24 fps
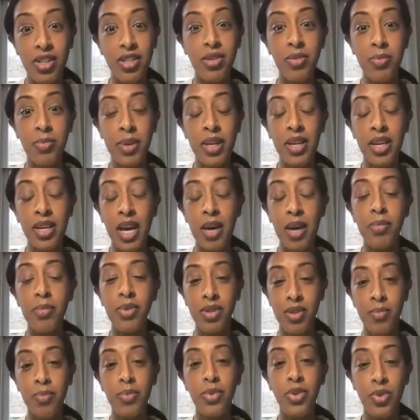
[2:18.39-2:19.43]
to be able
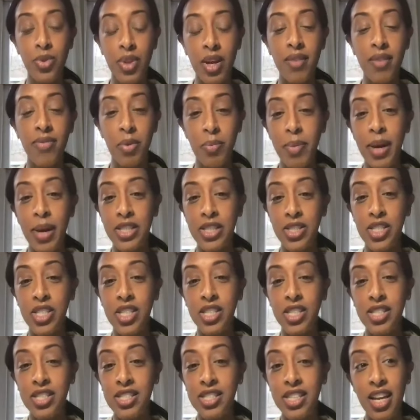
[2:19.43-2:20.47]
to do that for
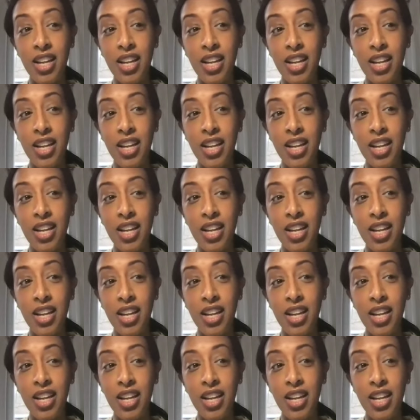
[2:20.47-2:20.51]
patients.